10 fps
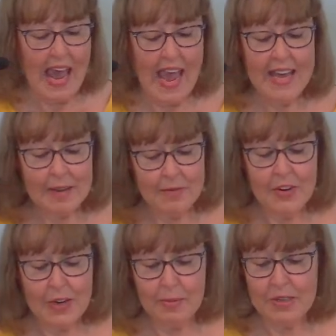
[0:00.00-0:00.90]
And I'm
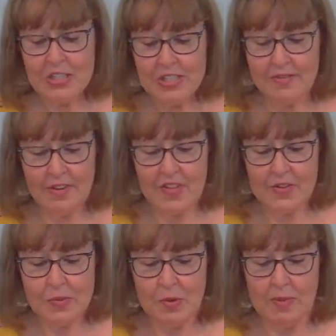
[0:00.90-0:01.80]
very appreciative of
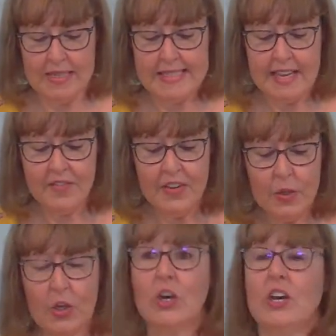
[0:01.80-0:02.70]
those moments. They
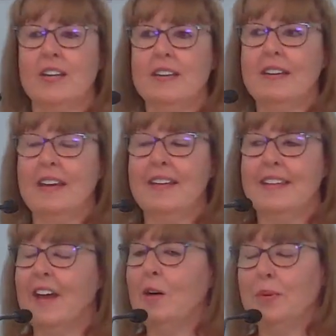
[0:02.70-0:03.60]
feel good,
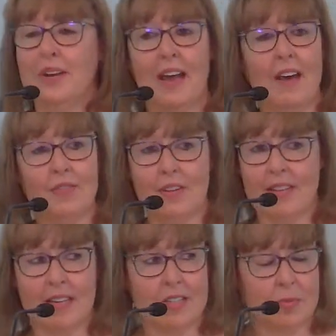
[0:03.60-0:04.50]
they help put
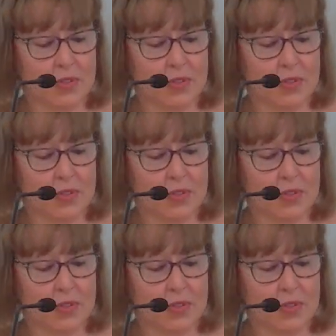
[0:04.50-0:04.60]
everything into